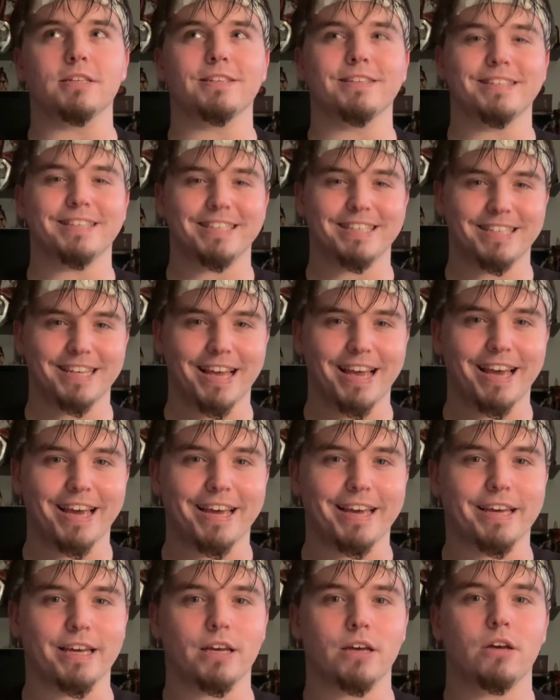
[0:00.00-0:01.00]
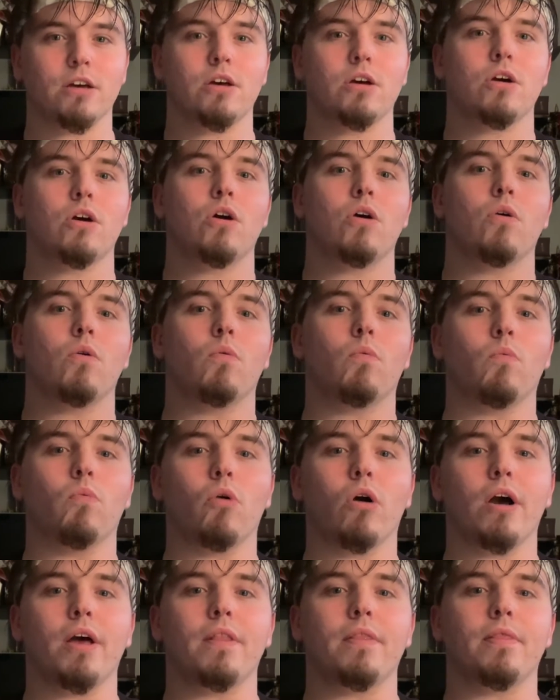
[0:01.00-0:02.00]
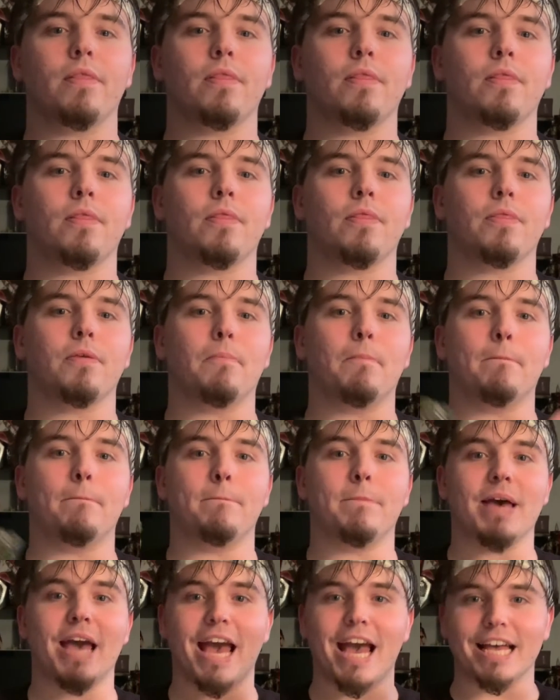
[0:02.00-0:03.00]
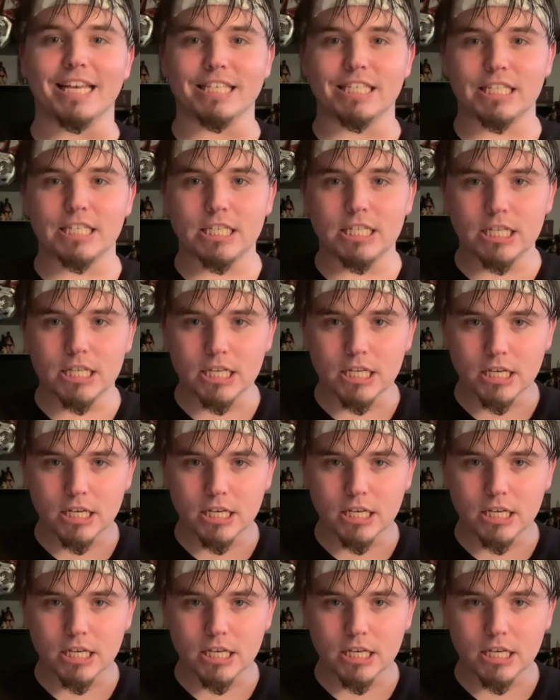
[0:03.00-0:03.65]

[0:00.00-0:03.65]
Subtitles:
to say what the best,